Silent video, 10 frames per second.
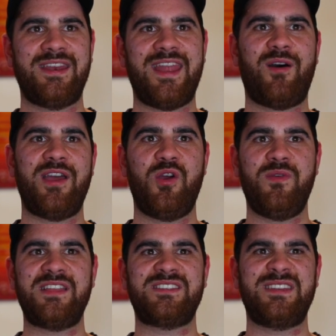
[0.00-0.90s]
Now, I know
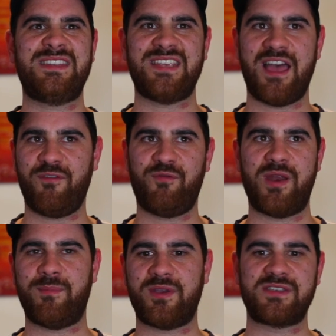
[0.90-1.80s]
that's a tough
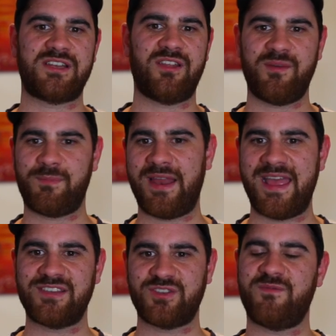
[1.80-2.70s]
one because a lot of
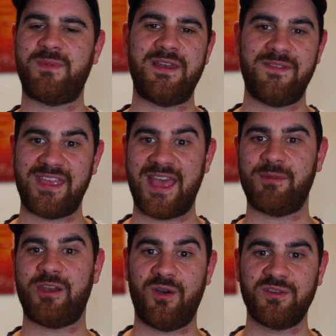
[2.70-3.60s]
players who've been in the
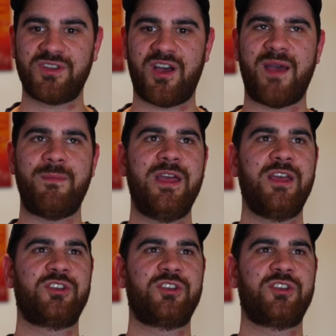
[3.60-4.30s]
game a long time